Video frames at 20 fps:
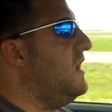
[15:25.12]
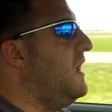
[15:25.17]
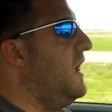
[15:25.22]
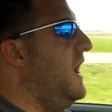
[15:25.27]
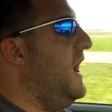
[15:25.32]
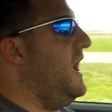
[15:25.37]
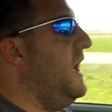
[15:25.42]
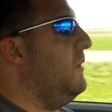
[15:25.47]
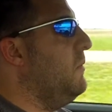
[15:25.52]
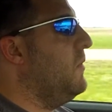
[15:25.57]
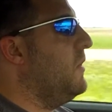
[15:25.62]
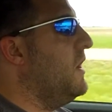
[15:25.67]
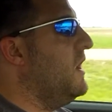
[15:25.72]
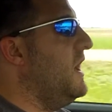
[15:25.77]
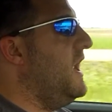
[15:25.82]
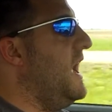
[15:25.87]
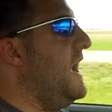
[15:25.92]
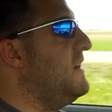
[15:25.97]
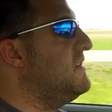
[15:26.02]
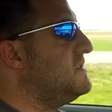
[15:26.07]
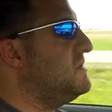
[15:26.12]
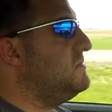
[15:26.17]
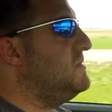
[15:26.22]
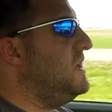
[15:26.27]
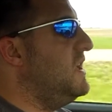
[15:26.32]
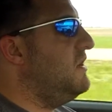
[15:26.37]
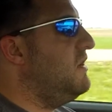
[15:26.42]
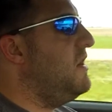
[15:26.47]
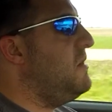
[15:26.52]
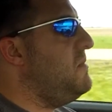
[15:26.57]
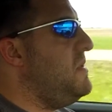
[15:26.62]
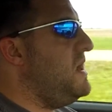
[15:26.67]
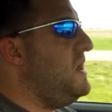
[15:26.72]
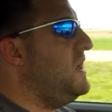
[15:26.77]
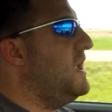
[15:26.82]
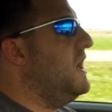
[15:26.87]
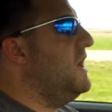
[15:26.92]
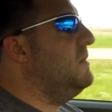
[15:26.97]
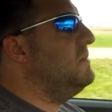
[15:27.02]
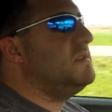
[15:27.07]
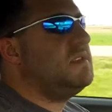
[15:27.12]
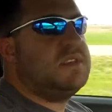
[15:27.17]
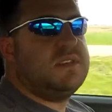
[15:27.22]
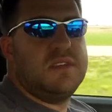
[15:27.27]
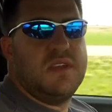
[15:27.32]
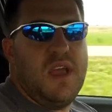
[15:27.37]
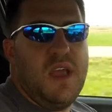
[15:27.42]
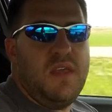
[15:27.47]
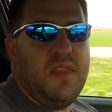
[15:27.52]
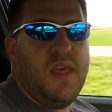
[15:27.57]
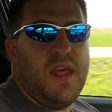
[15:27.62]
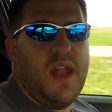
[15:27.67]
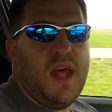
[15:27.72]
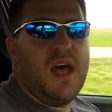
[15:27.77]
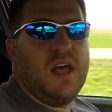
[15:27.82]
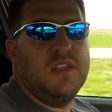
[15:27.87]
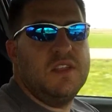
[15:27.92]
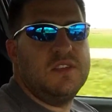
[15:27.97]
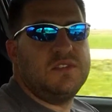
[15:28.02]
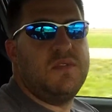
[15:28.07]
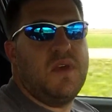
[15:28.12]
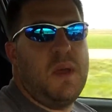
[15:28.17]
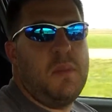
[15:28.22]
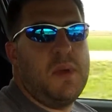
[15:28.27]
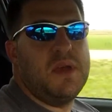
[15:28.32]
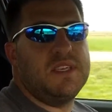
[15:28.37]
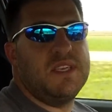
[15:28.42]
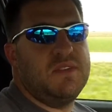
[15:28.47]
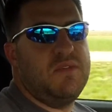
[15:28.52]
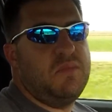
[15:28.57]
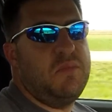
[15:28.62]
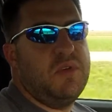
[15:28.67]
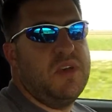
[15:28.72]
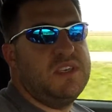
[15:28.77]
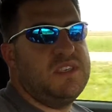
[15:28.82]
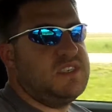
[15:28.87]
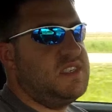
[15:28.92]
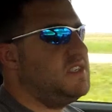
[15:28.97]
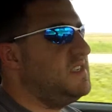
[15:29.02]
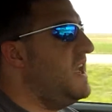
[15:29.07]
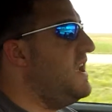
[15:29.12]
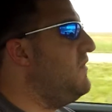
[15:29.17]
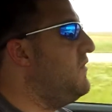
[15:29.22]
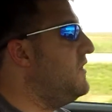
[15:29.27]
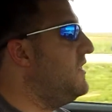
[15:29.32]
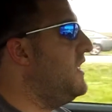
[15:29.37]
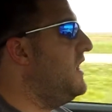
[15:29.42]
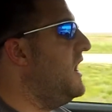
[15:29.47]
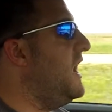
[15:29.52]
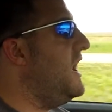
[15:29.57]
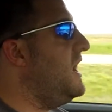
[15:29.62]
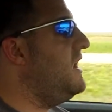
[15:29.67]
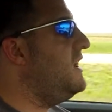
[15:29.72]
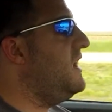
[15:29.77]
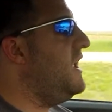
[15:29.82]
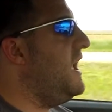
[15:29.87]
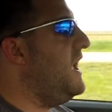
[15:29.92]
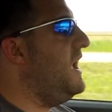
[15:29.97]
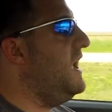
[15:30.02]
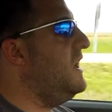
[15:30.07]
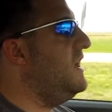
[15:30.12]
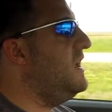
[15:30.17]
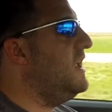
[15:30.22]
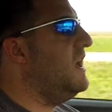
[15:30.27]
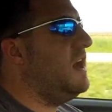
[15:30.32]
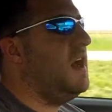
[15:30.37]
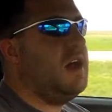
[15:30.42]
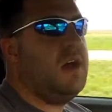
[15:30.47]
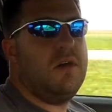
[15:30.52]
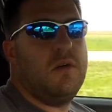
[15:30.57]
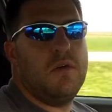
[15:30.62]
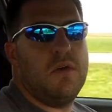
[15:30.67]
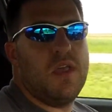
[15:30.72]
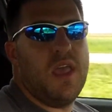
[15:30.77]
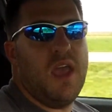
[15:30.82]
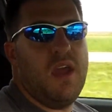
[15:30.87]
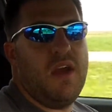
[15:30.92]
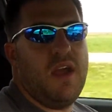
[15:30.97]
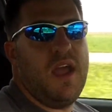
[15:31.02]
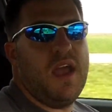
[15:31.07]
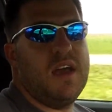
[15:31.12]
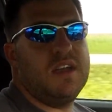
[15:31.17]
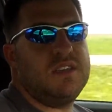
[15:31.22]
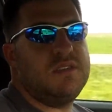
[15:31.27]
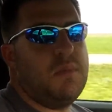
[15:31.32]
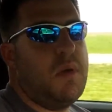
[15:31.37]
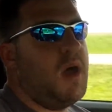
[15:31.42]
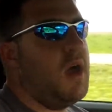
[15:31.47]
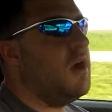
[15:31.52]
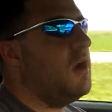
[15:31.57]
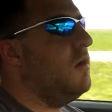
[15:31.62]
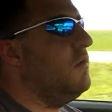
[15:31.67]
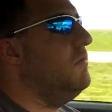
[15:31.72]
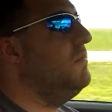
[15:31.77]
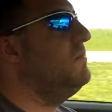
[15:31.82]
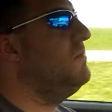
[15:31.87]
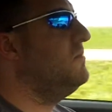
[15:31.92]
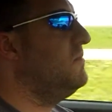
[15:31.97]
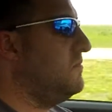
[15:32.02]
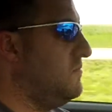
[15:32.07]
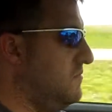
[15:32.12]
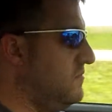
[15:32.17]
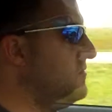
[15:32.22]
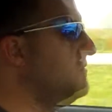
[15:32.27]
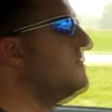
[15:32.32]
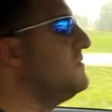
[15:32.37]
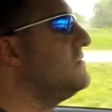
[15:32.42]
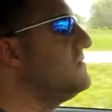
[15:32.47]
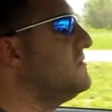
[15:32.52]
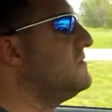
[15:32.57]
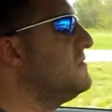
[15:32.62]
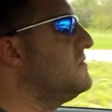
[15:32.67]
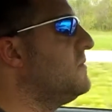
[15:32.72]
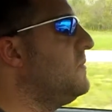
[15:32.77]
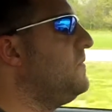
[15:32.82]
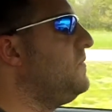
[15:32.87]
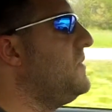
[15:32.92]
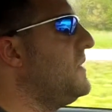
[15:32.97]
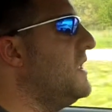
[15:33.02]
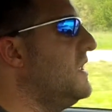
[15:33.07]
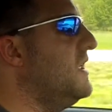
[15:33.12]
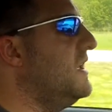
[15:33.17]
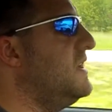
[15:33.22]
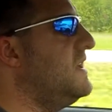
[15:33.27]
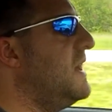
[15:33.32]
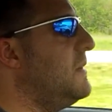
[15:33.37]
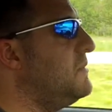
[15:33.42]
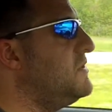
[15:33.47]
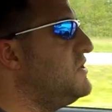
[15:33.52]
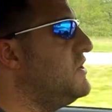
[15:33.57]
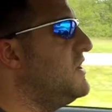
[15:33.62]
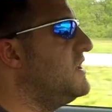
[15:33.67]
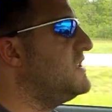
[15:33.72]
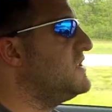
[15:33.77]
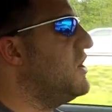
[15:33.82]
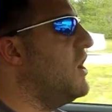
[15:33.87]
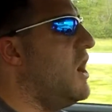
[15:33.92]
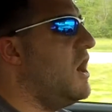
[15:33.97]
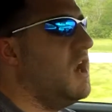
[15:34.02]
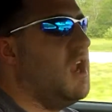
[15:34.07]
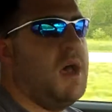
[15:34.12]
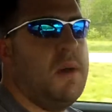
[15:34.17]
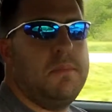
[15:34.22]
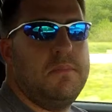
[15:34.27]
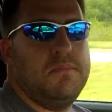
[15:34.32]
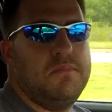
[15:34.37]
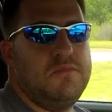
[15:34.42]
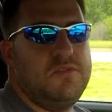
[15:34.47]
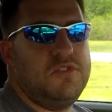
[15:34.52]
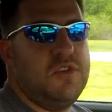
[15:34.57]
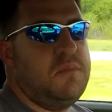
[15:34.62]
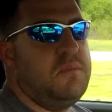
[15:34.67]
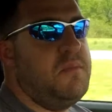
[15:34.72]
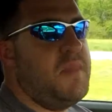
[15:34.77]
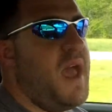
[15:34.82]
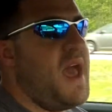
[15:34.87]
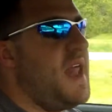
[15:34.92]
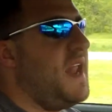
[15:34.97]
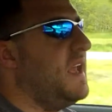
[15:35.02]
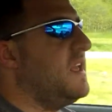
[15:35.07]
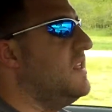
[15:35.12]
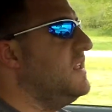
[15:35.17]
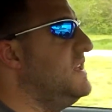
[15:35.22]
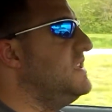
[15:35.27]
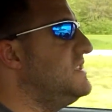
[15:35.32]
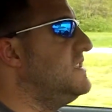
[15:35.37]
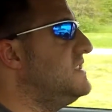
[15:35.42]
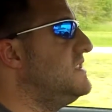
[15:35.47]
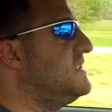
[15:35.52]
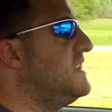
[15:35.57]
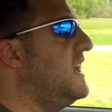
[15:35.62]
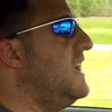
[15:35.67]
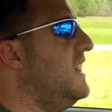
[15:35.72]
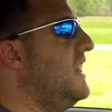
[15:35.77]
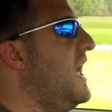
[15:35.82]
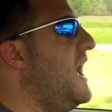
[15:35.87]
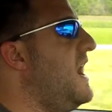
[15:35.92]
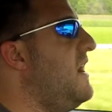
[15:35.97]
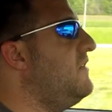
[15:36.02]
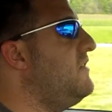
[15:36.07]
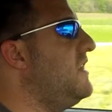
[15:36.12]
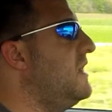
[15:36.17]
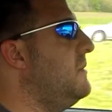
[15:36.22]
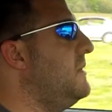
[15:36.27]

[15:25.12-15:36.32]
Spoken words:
And we're going to have some dinner at B-Dubs. And then I'll just find myself a place to stay for the night and carry on tomorrow. The temperature has gone up dramatically since I left.